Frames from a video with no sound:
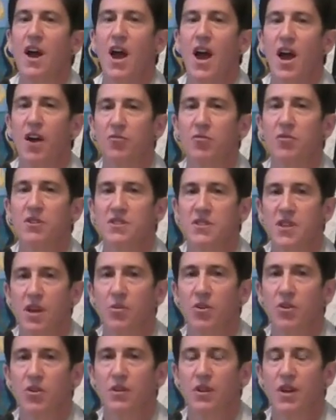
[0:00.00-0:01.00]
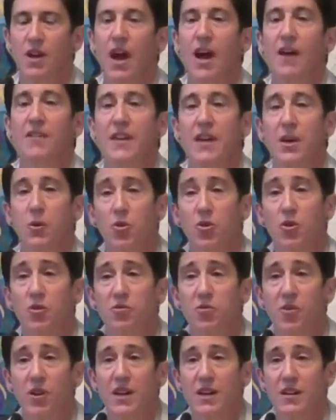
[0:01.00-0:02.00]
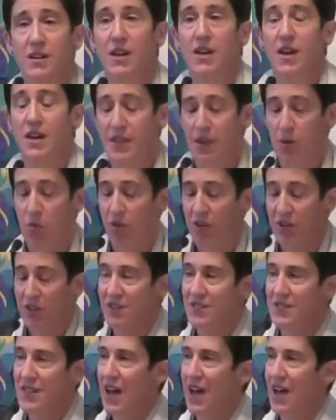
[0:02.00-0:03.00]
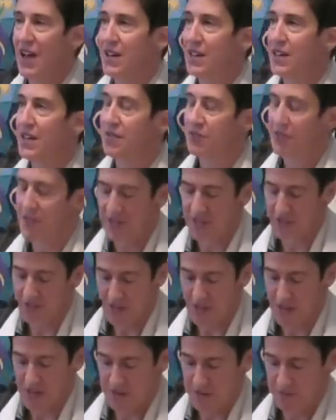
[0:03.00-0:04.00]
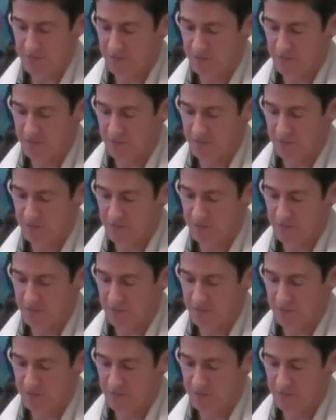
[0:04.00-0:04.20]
every summer, and they were afraid they were going to die if they stayed.